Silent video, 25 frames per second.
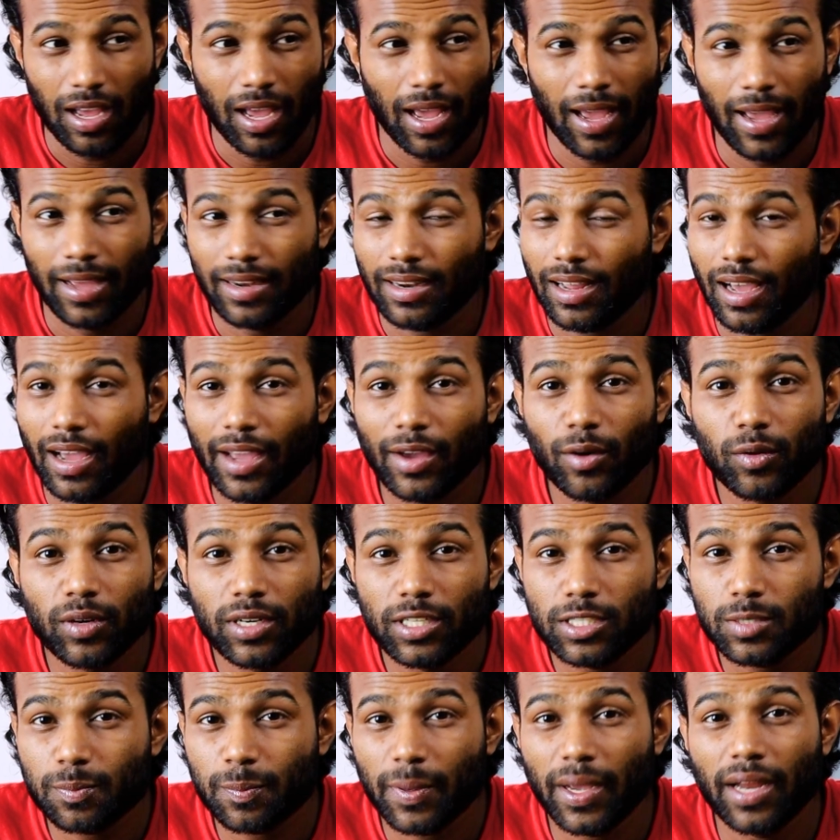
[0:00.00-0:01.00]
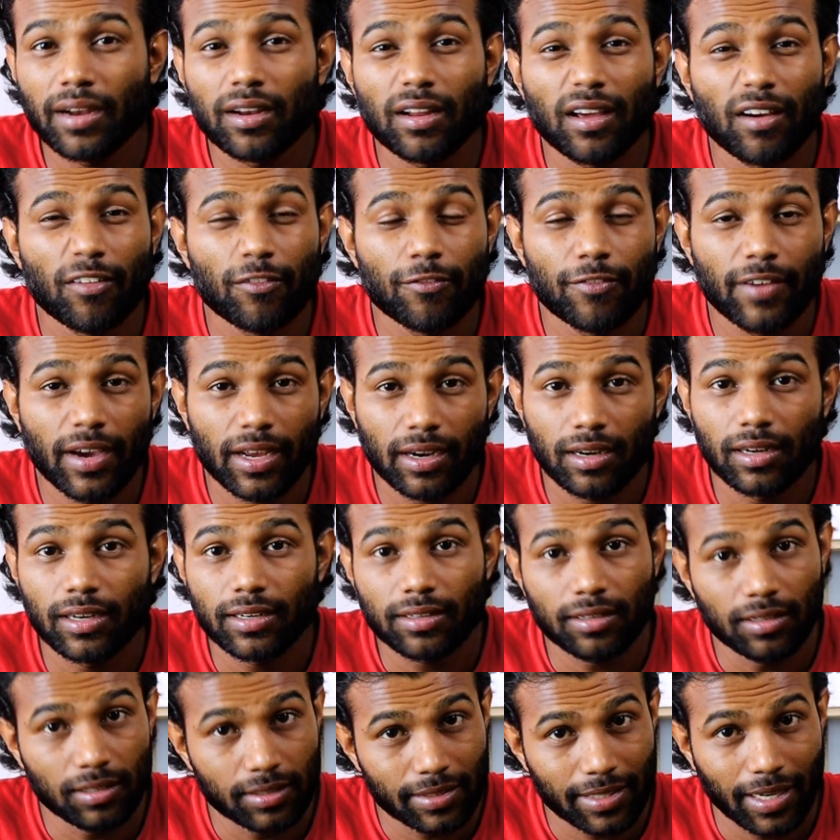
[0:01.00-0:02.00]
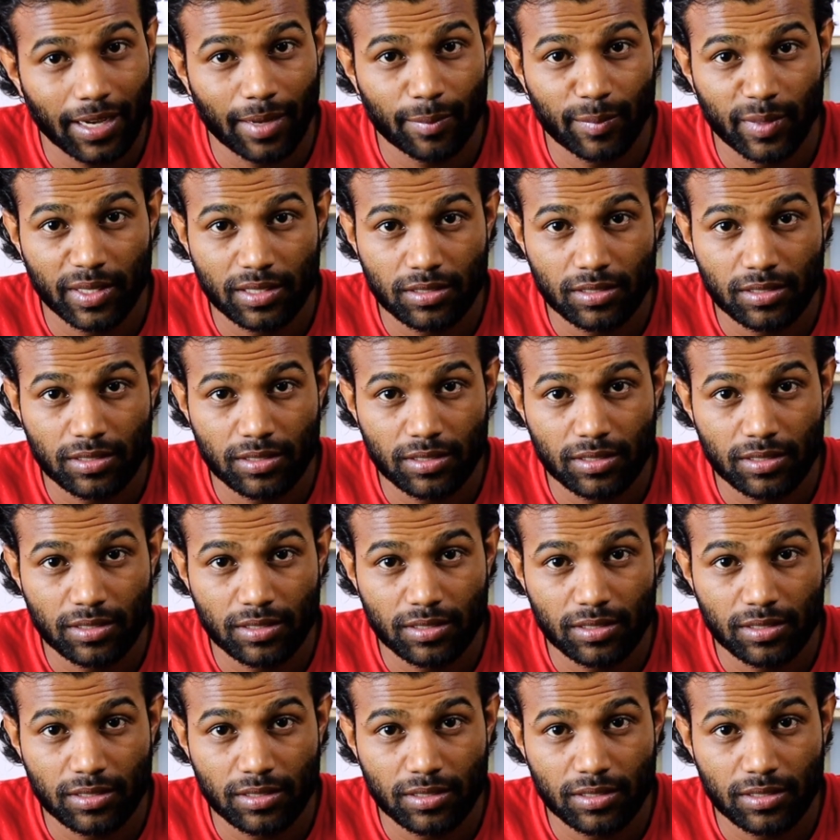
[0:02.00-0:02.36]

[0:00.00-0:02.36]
and I only spend a very little time